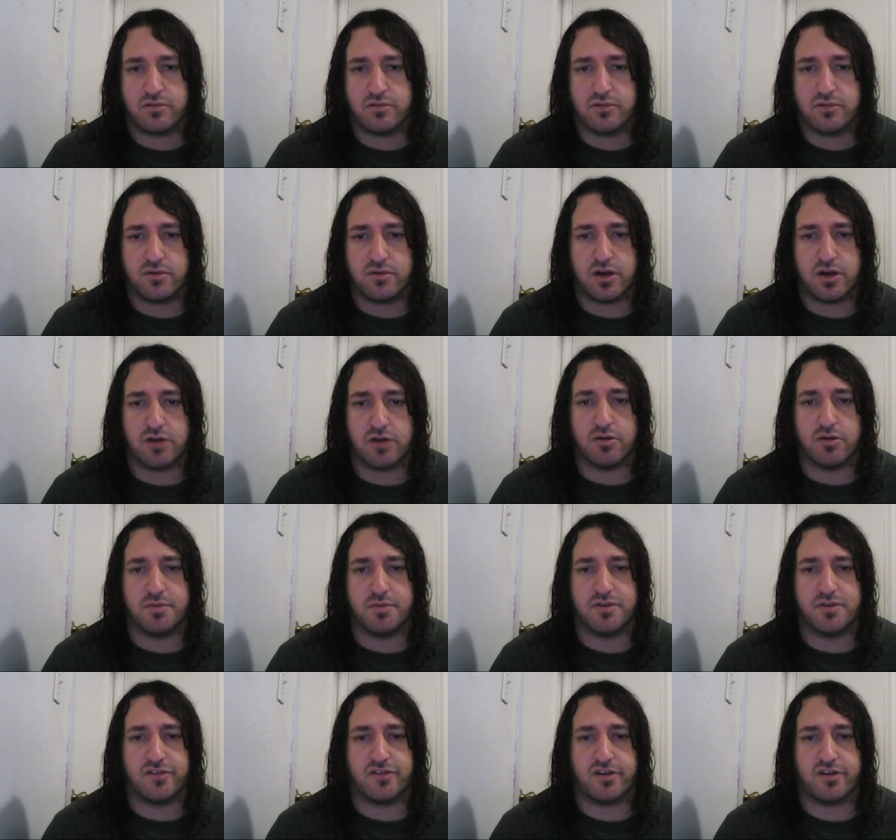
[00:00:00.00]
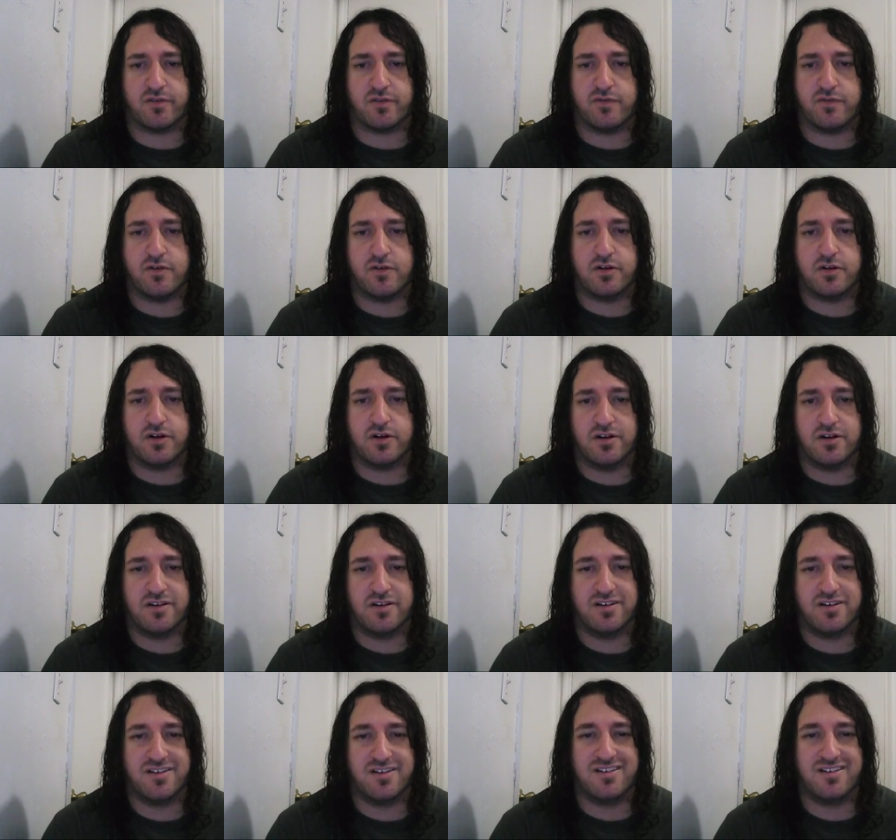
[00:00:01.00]
I don't want to be in South
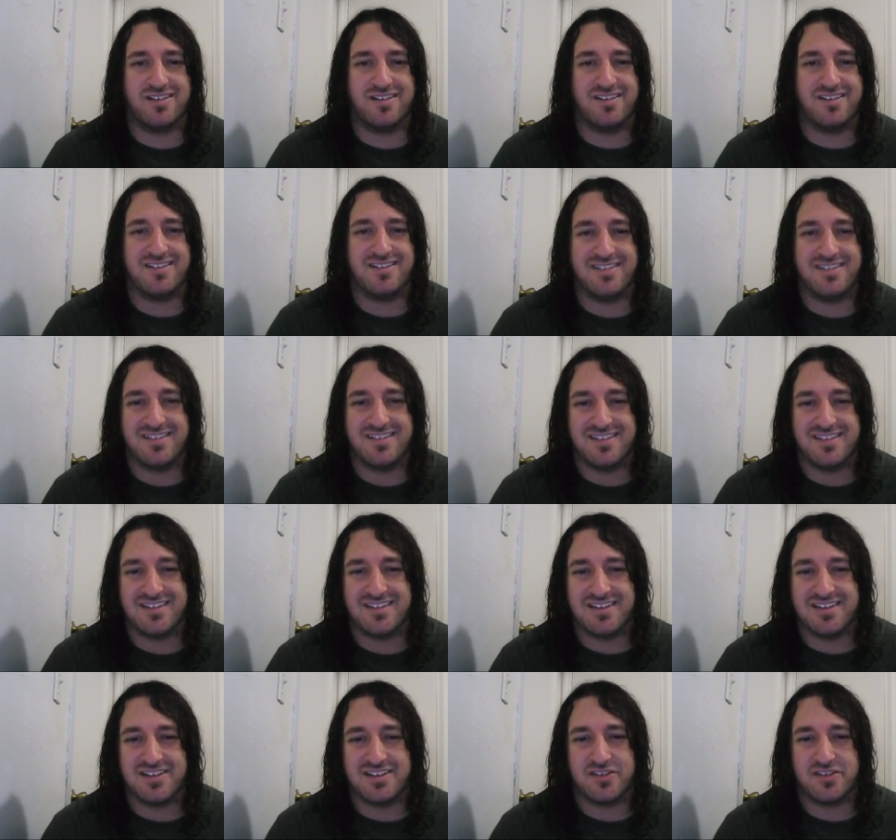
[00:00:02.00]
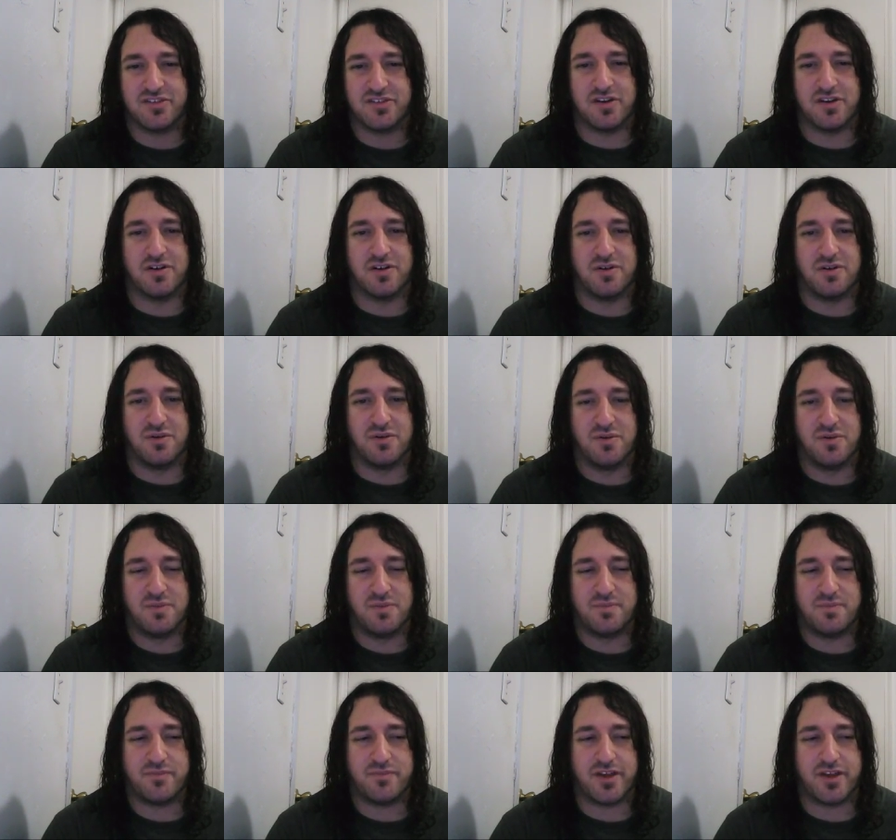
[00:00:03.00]
Florida. So
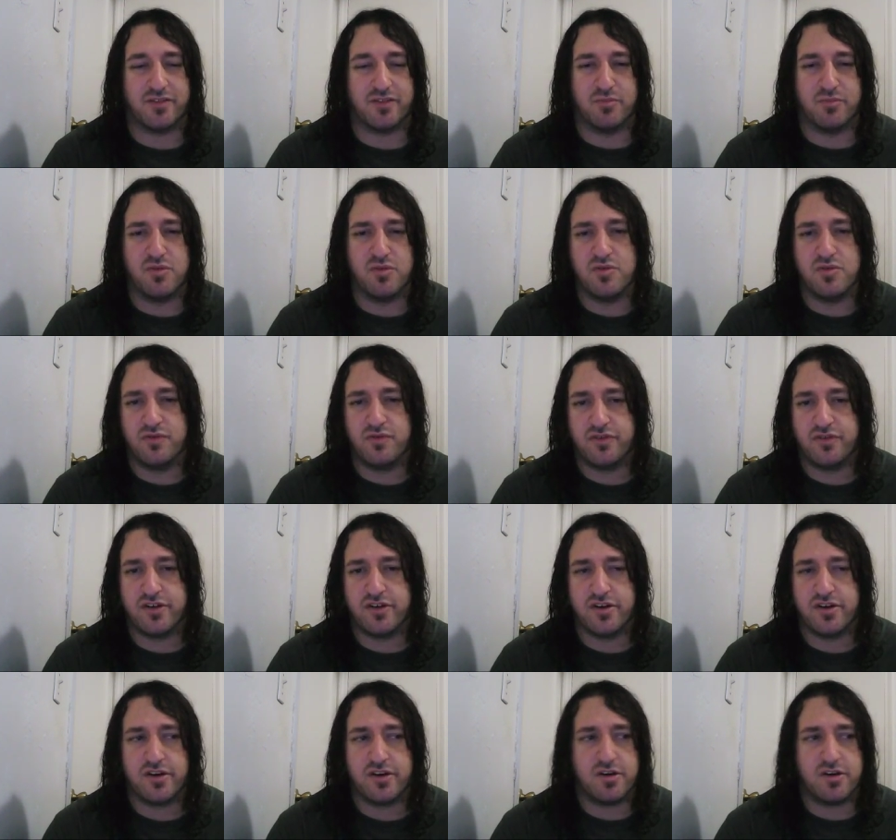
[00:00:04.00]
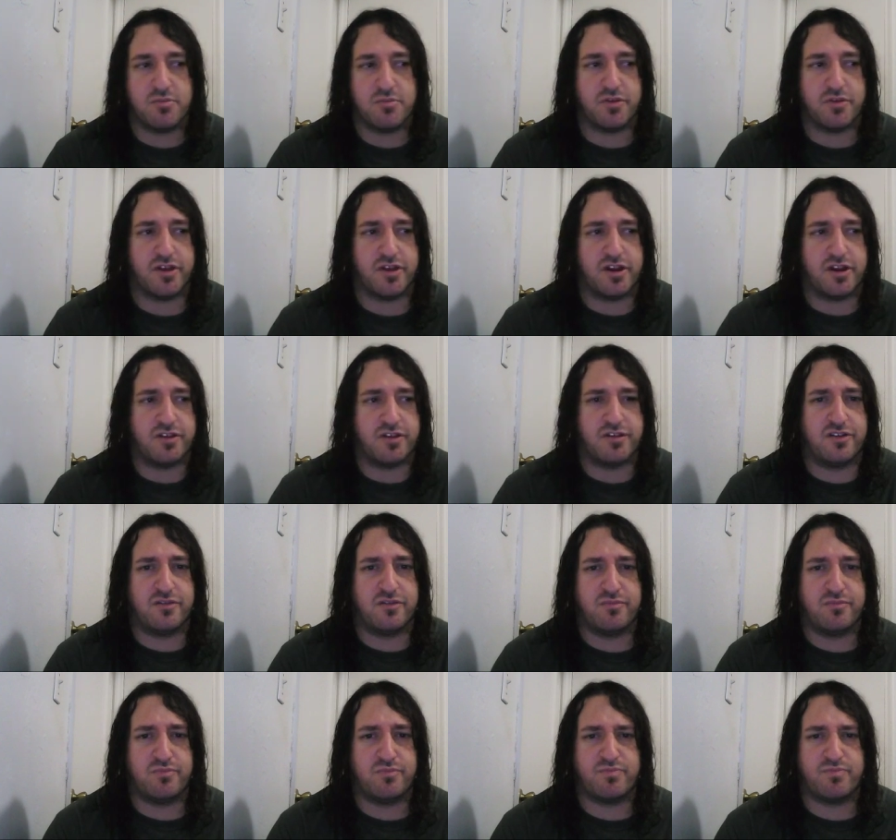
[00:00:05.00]
I moved, but then I did
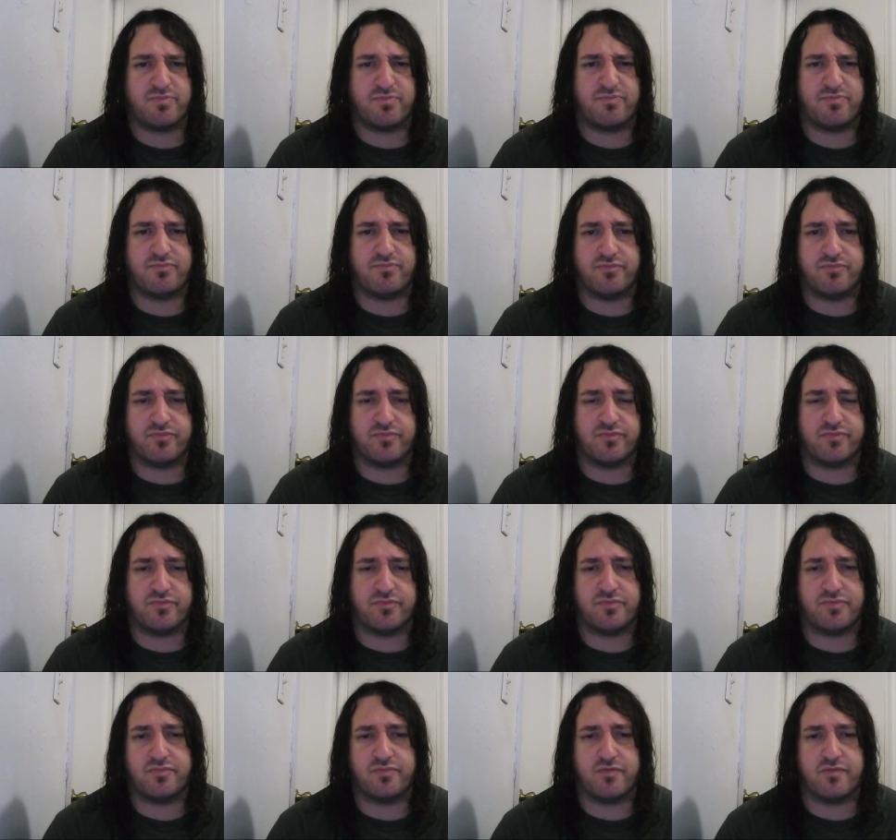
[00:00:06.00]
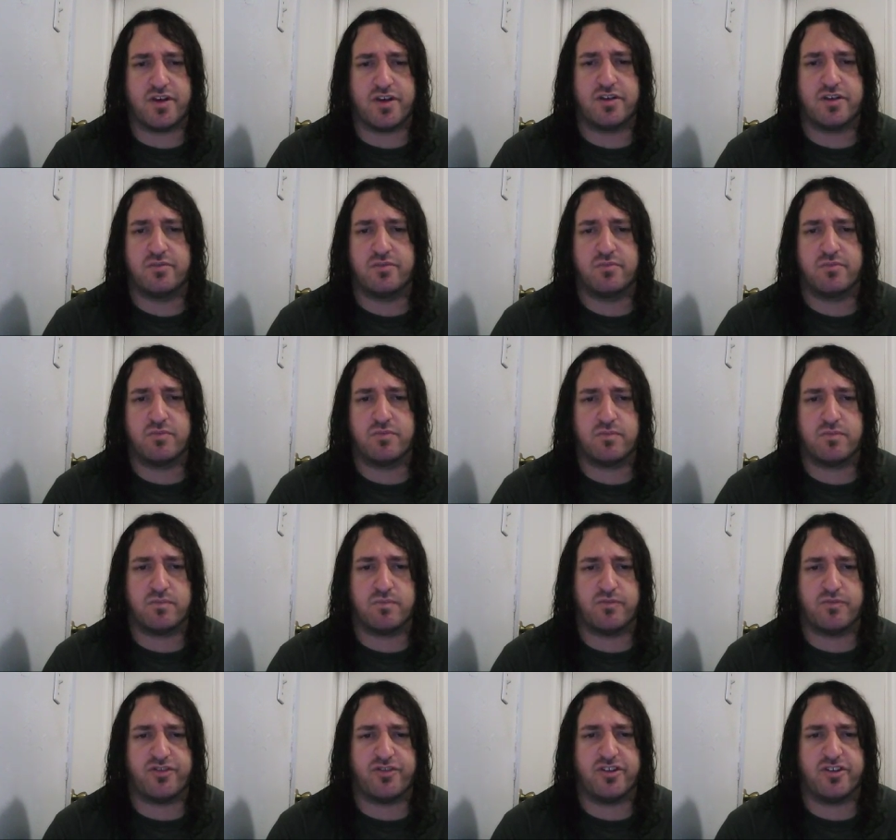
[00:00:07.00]
random
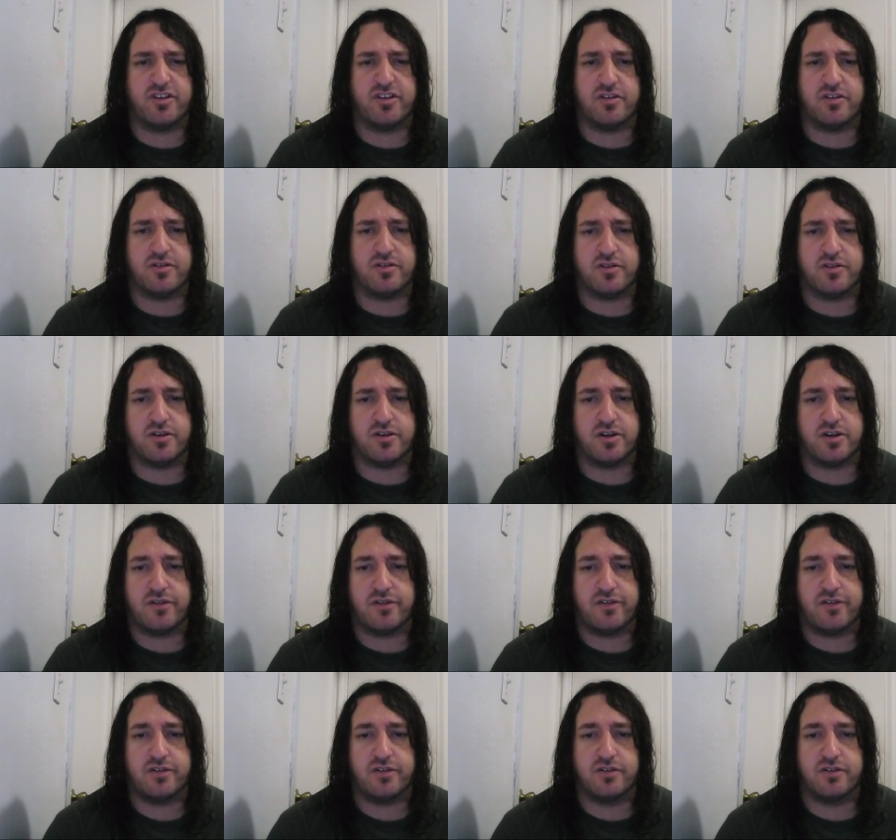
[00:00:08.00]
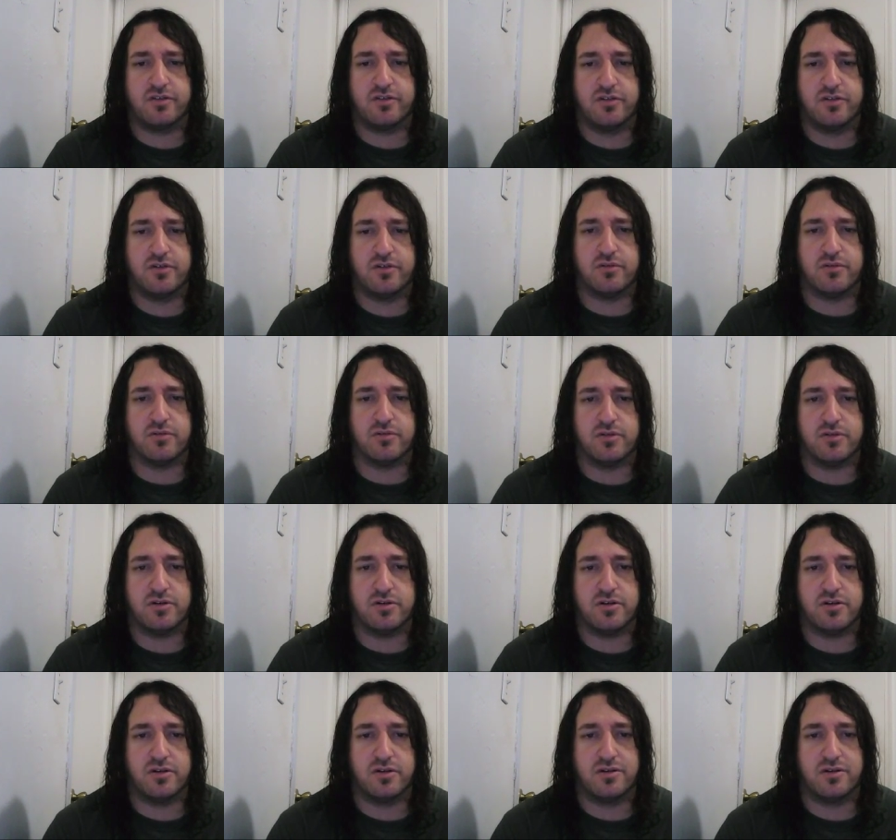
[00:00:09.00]
shit. I didn't have anything to do.